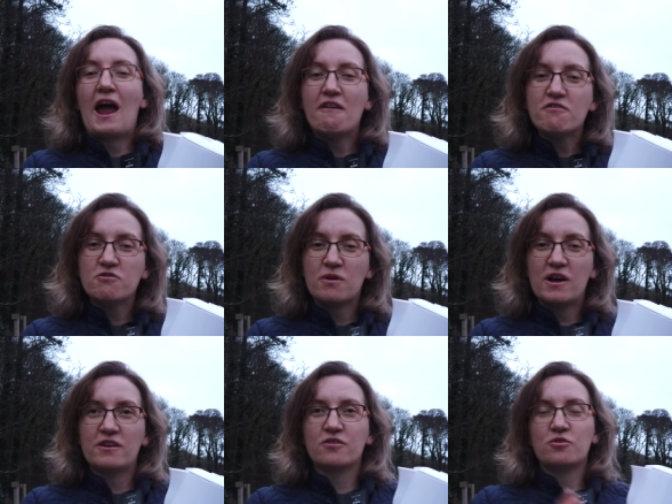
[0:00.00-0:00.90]

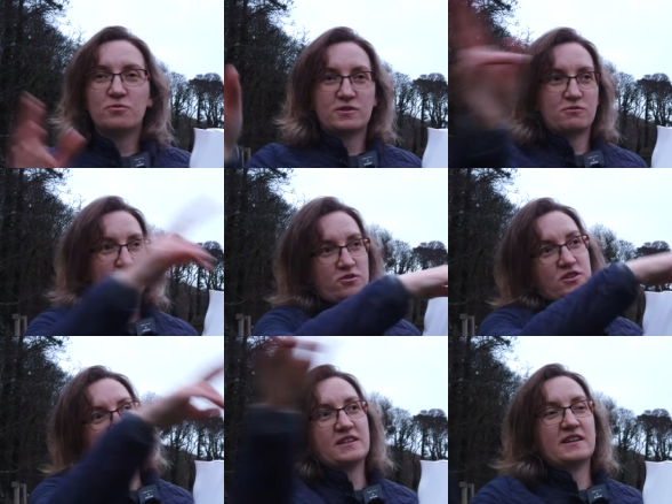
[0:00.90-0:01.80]
everyone who was
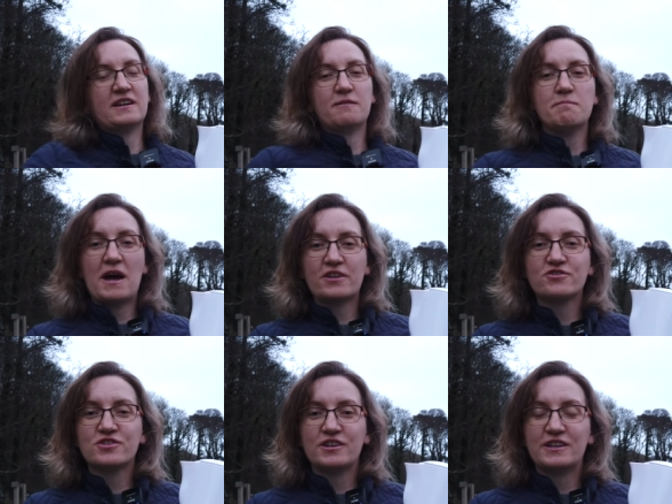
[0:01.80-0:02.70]
watching a
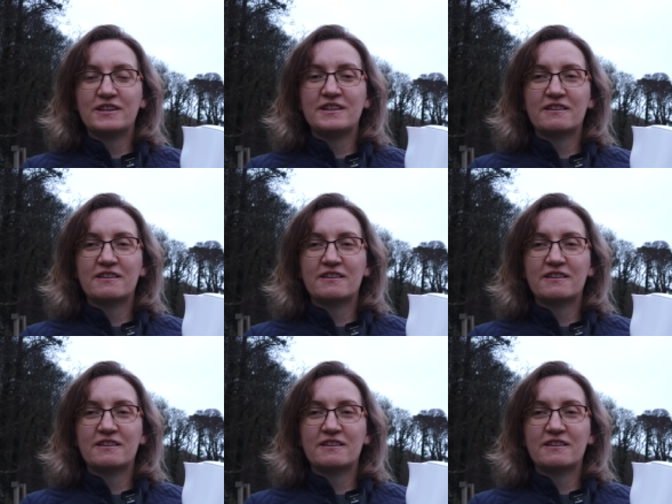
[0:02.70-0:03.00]
match in